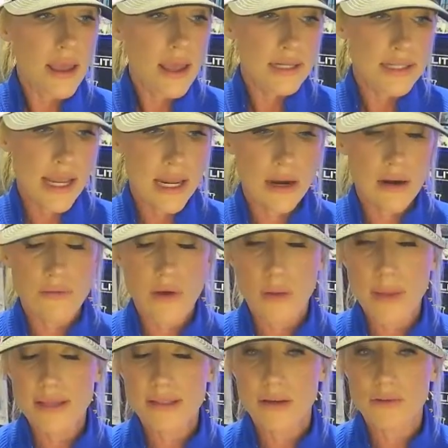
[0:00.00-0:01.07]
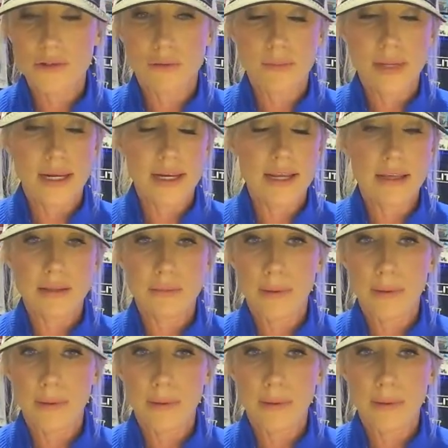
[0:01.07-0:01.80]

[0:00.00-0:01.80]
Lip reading: take care of all my social media, the